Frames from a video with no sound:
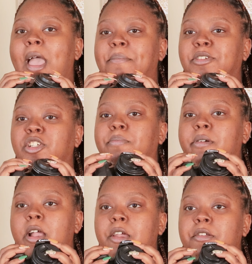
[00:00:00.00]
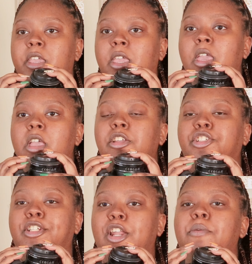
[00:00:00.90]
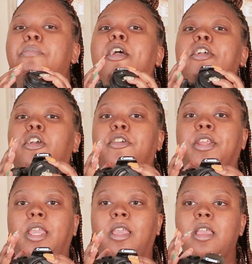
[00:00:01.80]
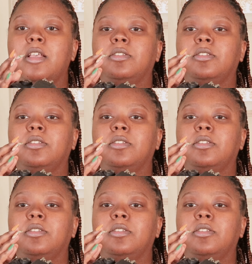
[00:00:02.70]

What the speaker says: aperture priority, shutter priority,